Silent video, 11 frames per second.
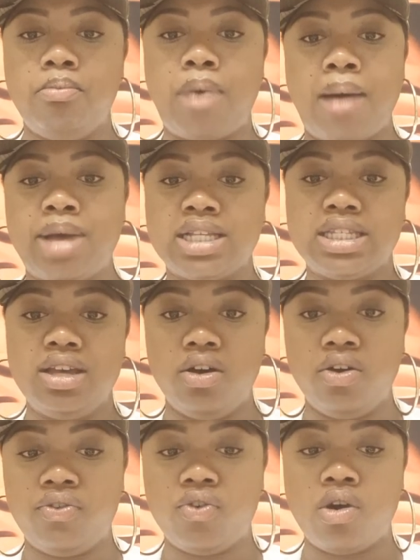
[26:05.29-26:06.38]
by
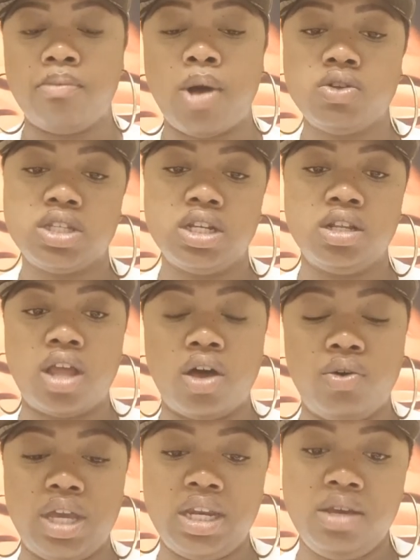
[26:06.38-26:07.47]
myself, or most of the
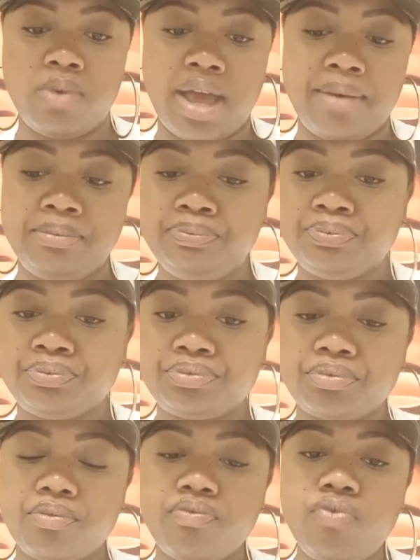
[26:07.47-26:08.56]
load anyway.
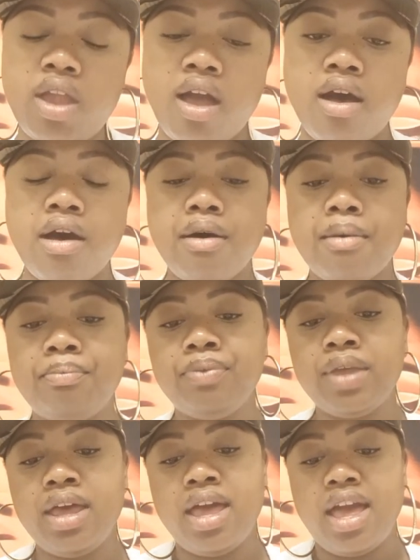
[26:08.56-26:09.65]
And
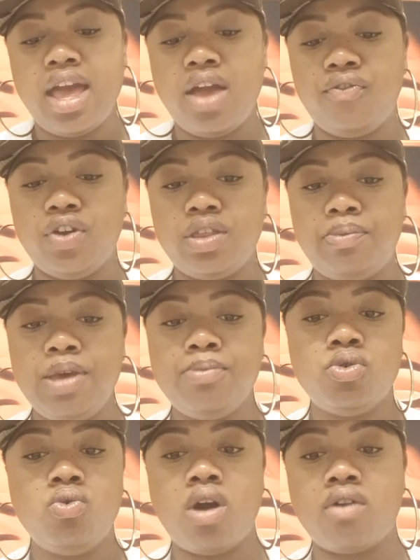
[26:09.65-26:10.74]
for the
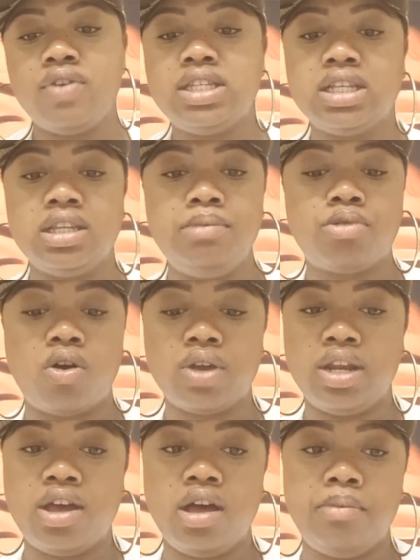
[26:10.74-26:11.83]
people who are recently
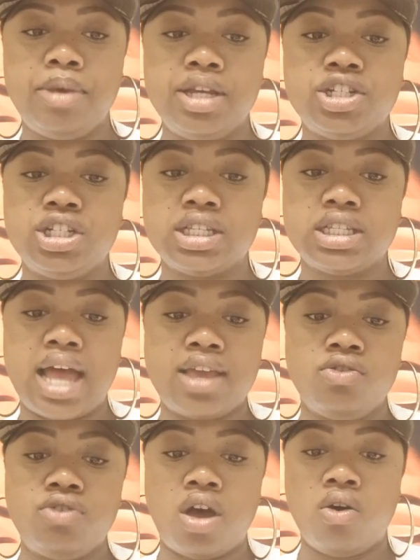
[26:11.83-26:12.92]
broken up, it's just
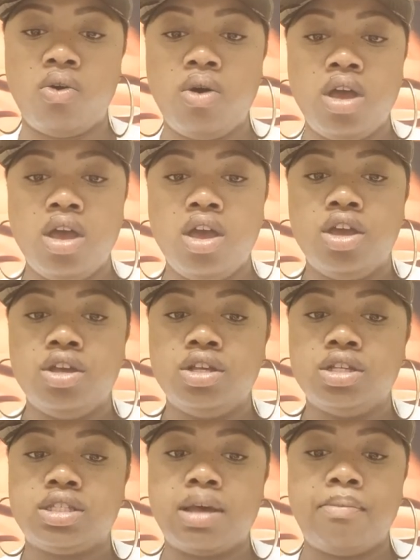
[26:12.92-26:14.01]
like, you know,
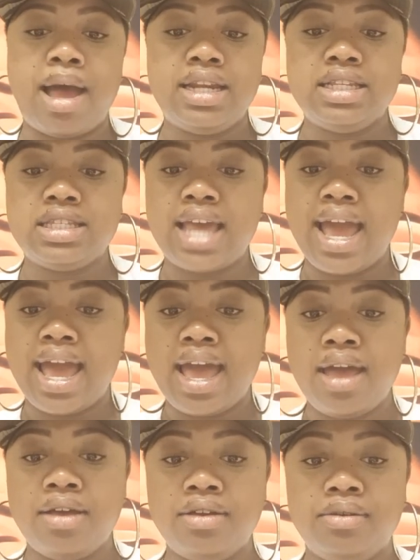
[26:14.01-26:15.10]
somebody's
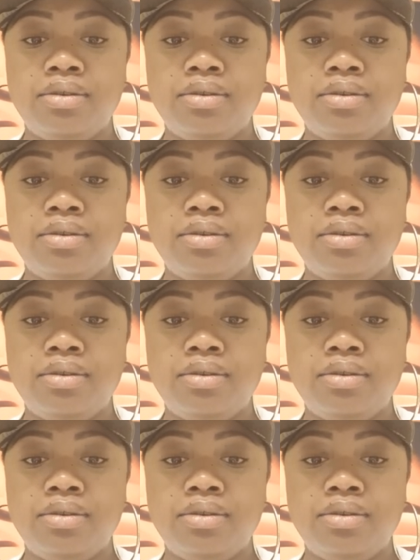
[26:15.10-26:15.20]
sad.